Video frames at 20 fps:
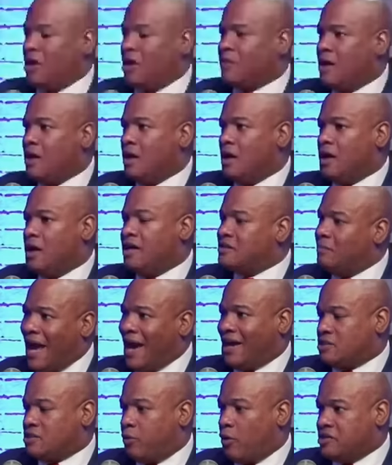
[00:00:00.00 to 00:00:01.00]
is the
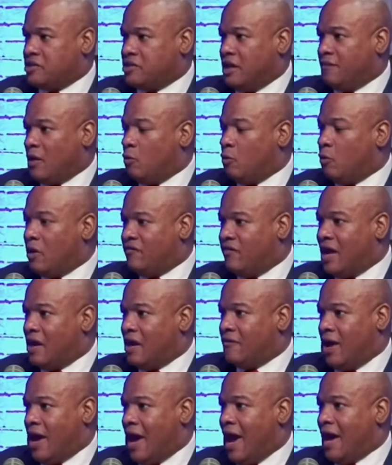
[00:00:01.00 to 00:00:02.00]
blackest president that we've
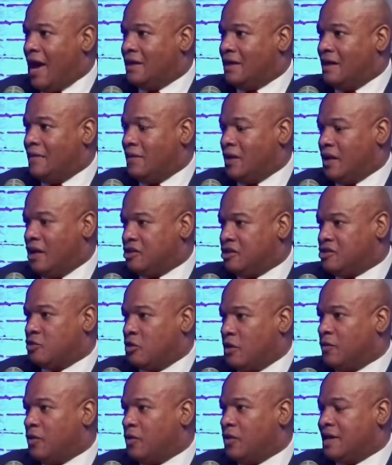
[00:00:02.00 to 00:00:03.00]
ever had in the
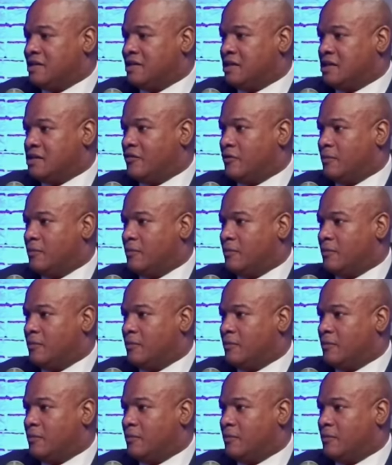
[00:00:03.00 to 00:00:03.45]
history of the United States